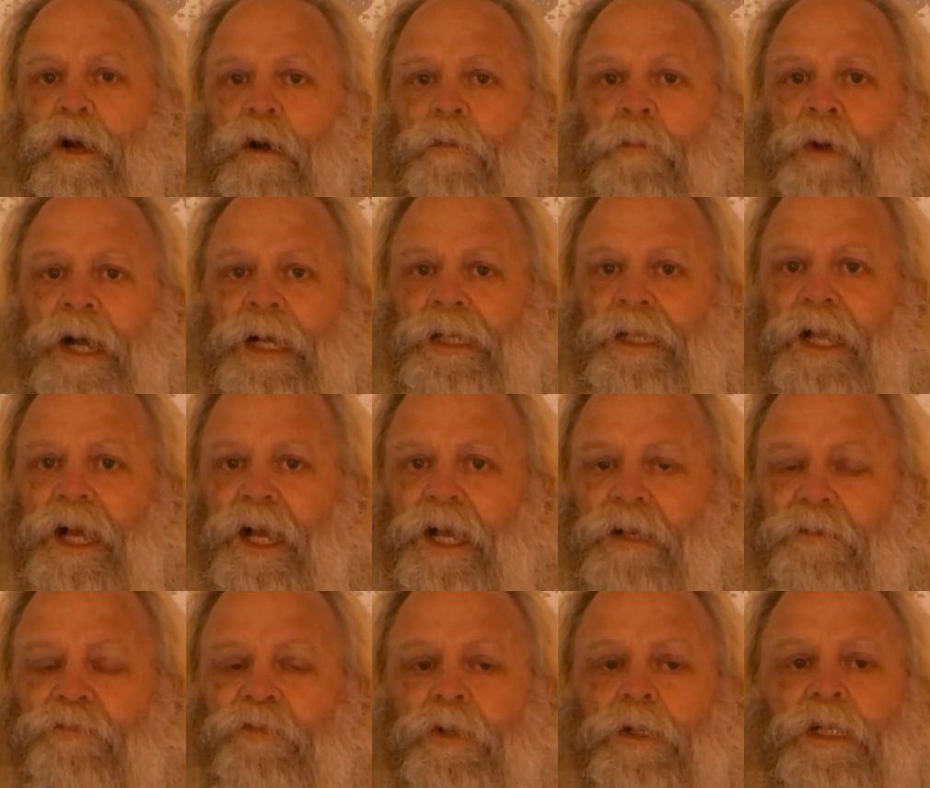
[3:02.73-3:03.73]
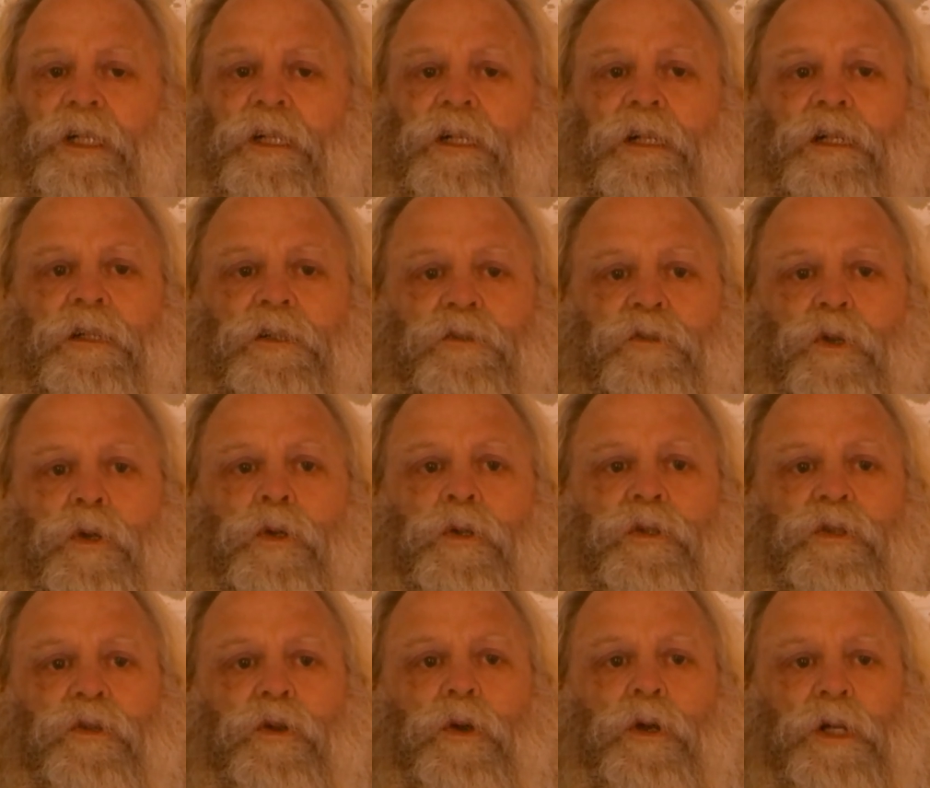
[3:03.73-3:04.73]
all my life due
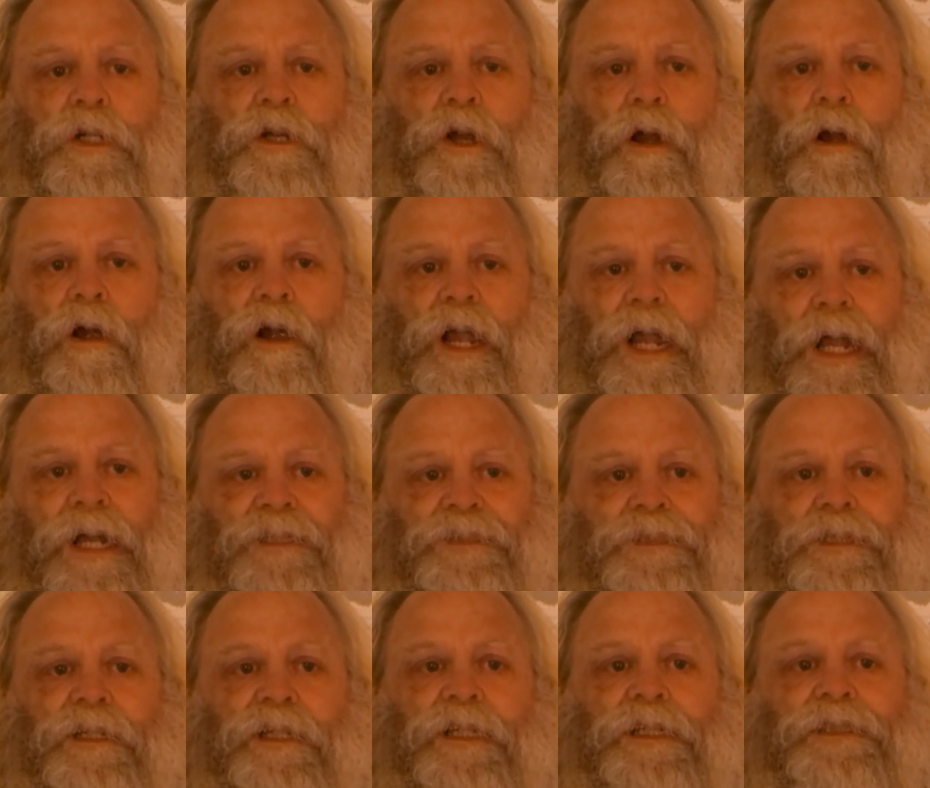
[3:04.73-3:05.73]
to a car accident.